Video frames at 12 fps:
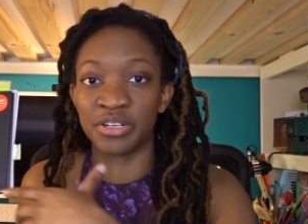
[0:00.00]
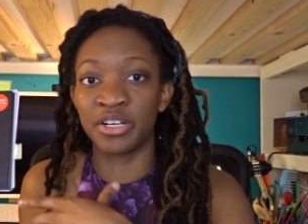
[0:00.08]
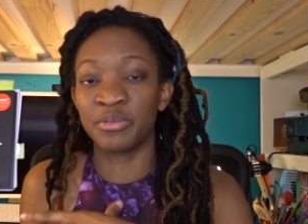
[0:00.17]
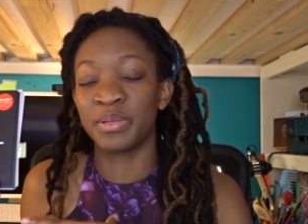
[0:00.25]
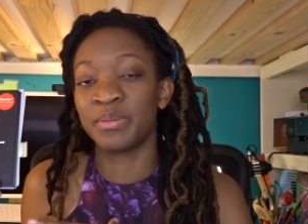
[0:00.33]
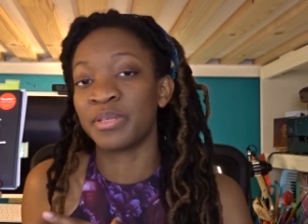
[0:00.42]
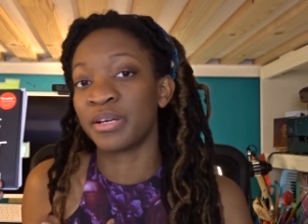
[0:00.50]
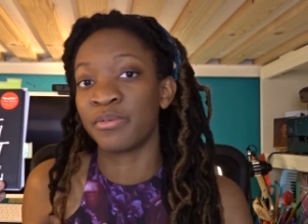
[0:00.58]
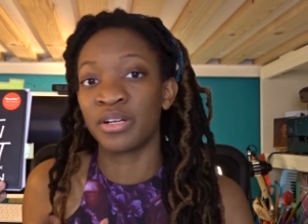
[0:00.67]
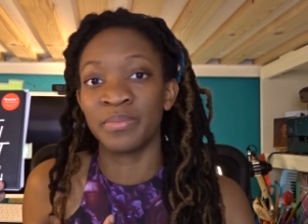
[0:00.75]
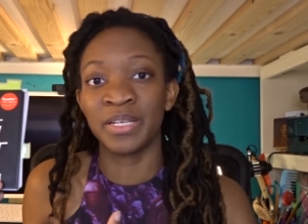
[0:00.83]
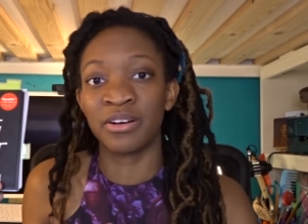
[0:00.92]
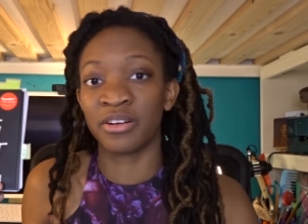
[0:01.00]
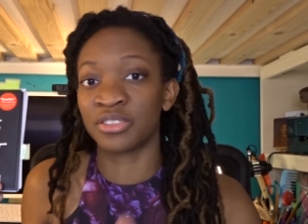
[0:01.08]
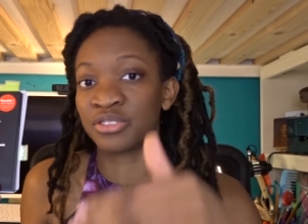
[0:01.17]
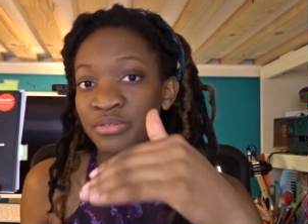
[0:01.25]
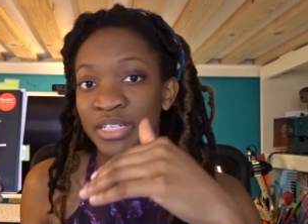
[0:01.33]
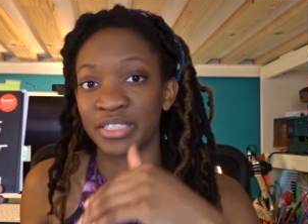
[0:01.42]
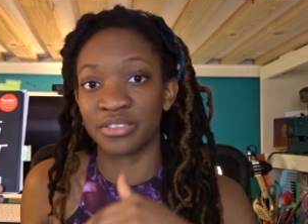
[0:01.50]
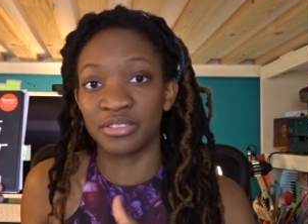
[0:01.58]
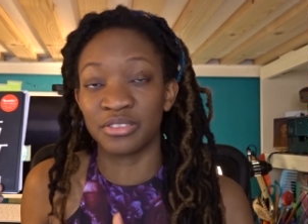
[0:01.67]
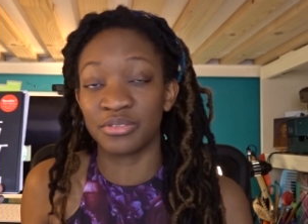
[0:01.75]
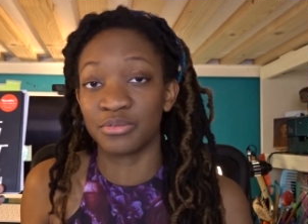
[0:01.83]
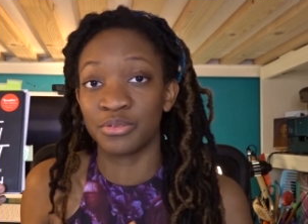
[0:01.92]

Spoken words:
or other people that want to be art directors